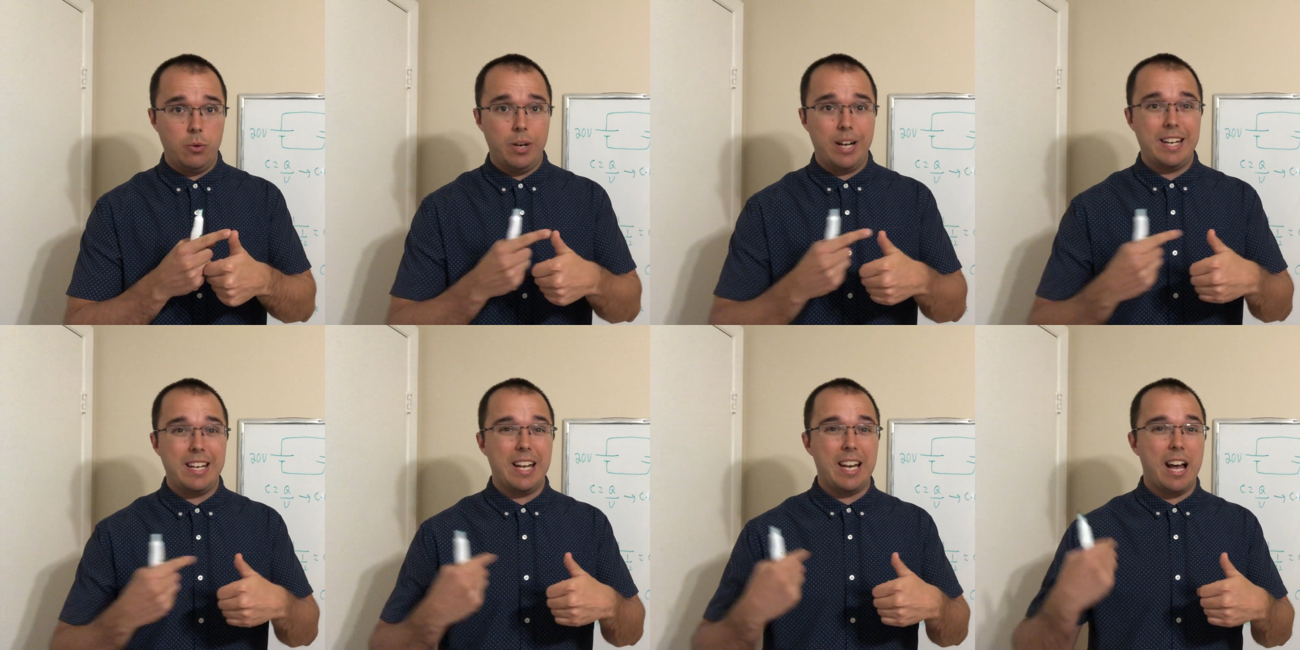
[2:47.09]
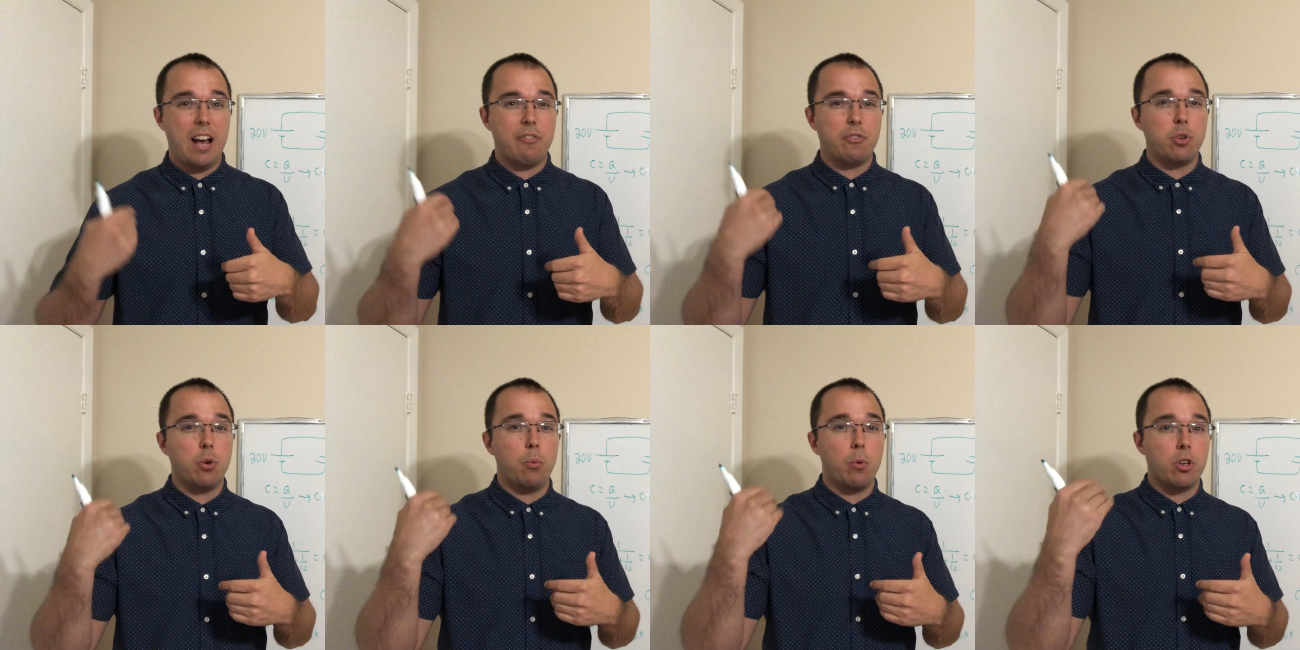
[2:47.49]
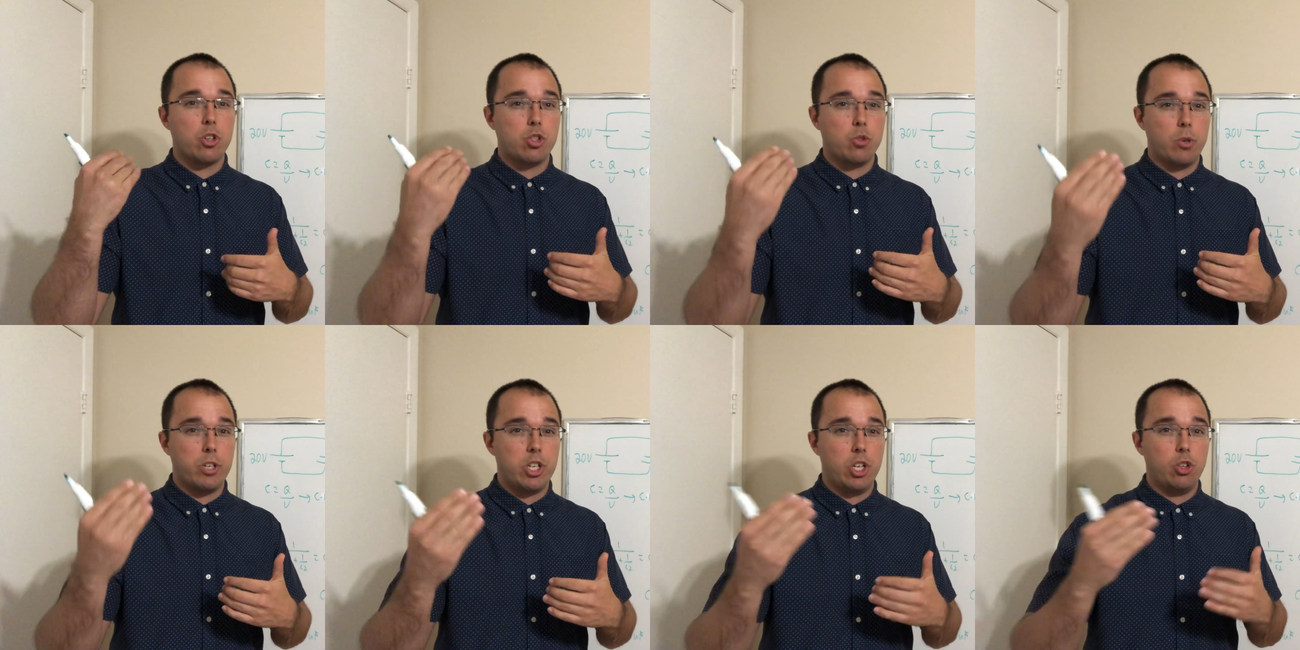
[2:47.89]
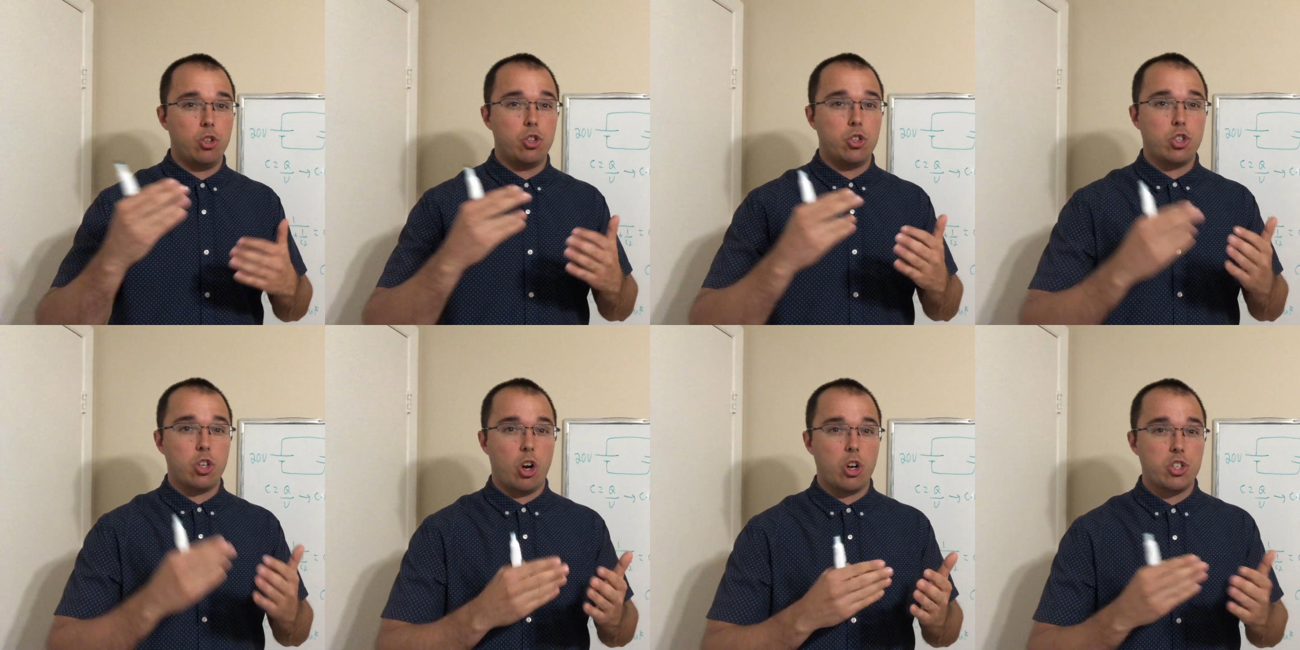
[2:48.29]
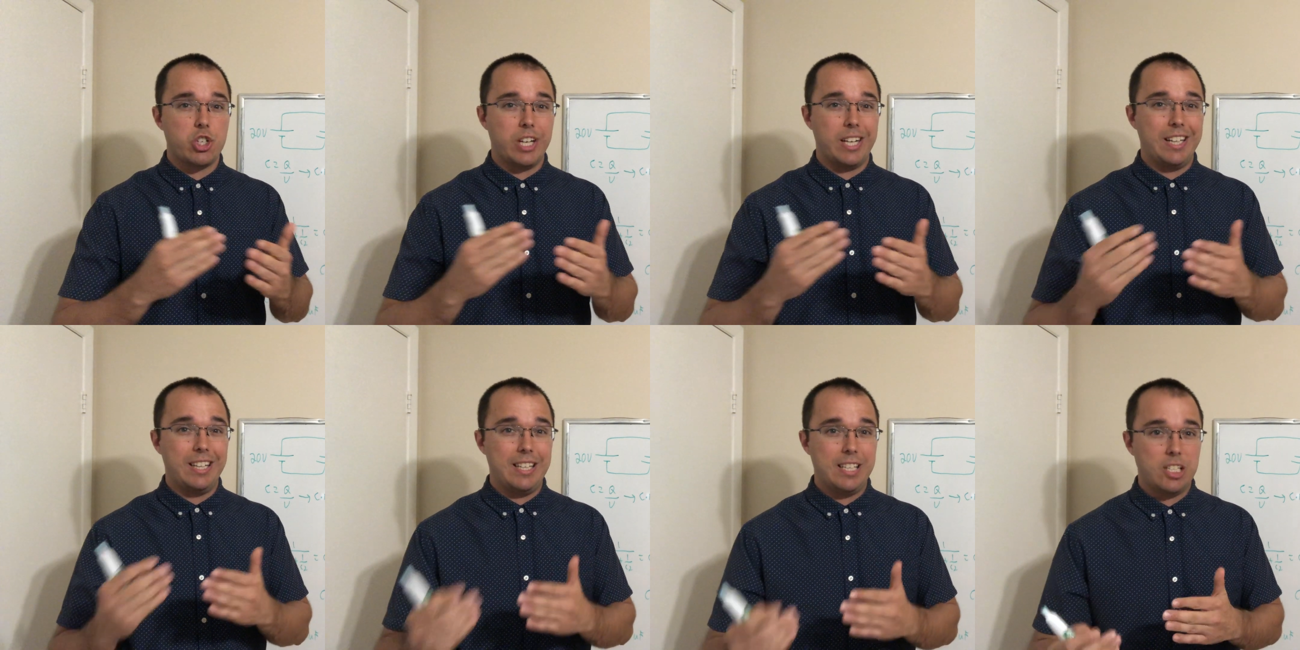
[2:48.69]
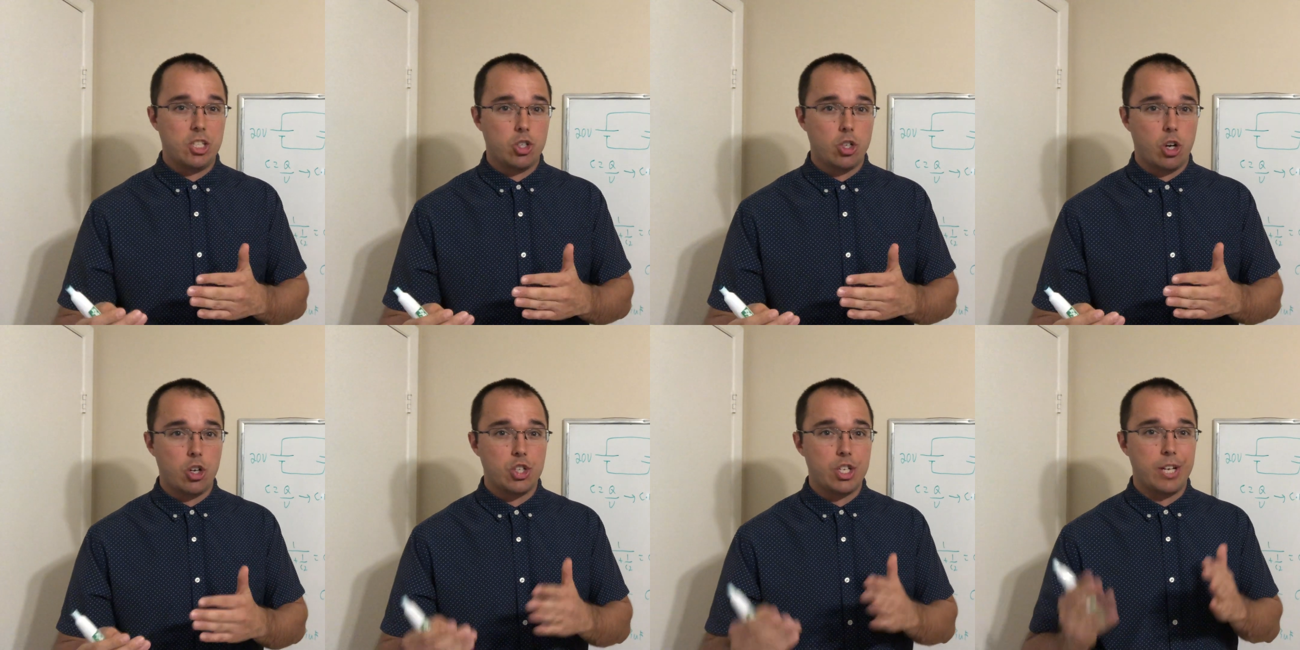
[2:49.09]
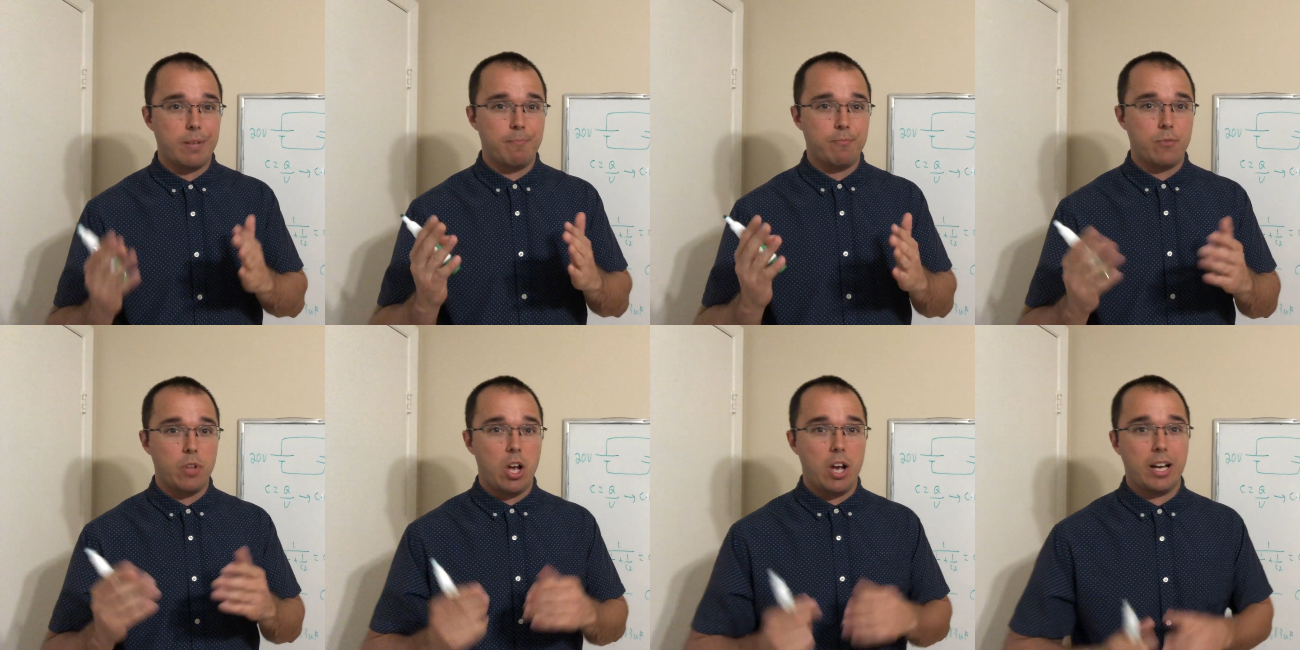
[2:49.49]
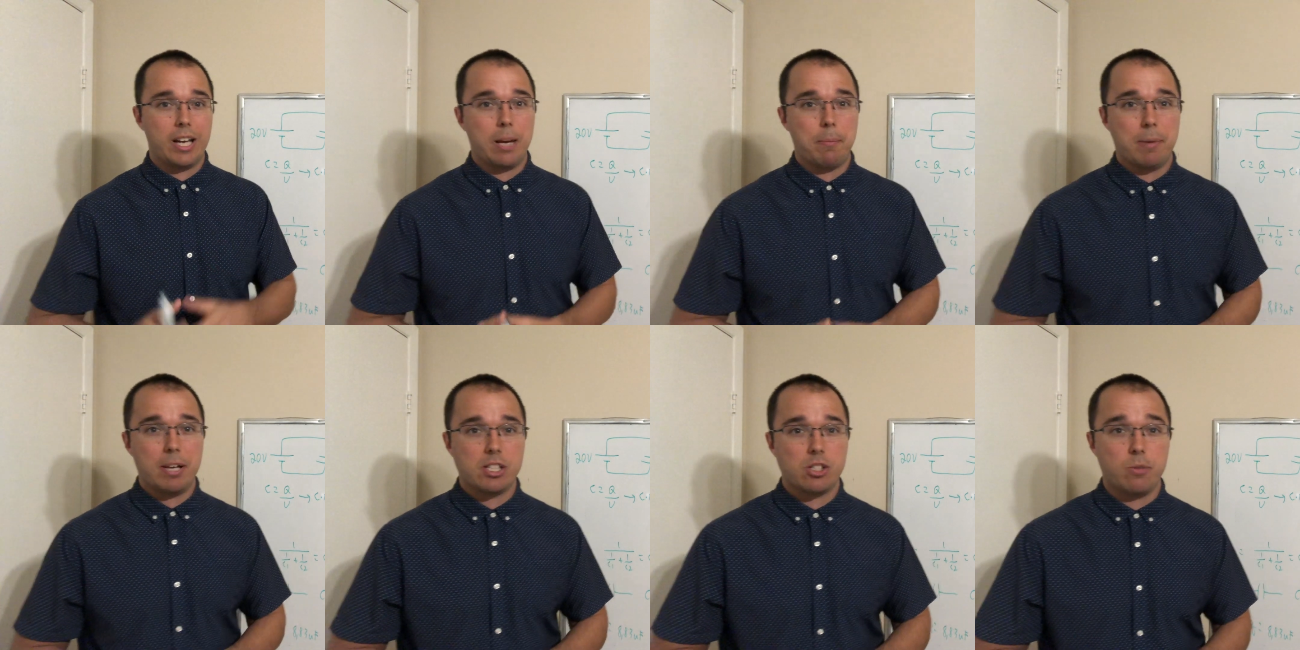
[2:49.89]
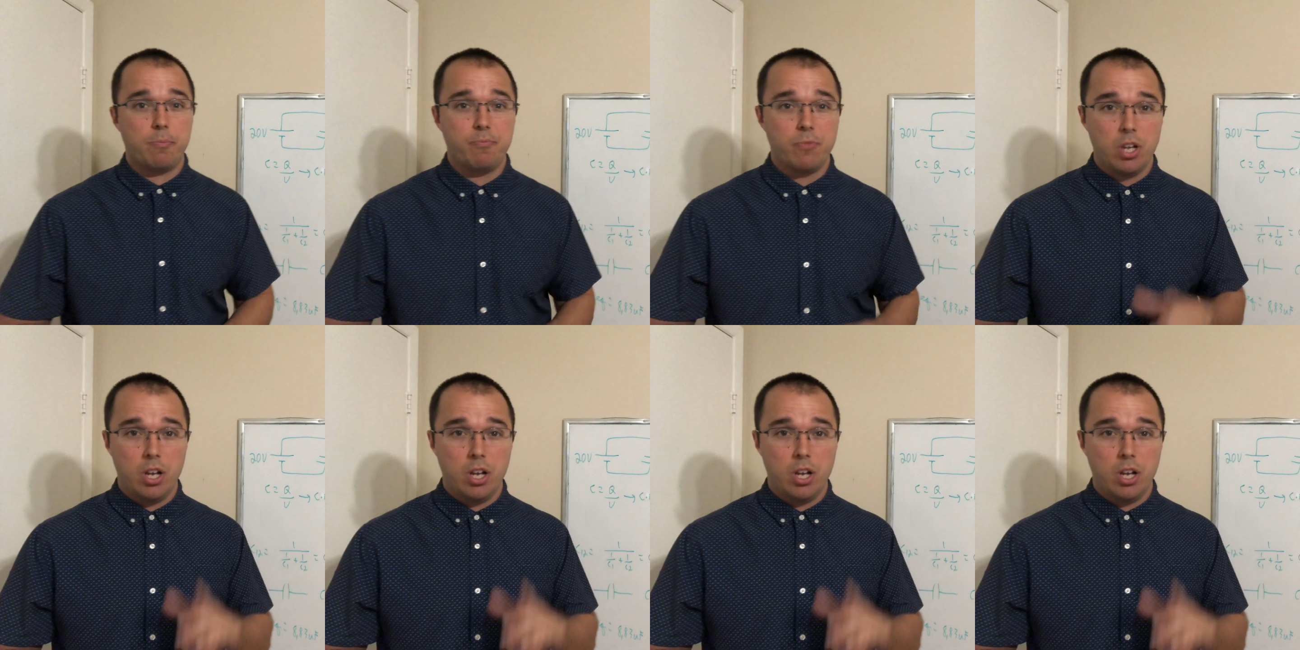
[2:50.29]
and then after we're switching to charging and discharging a capacitor.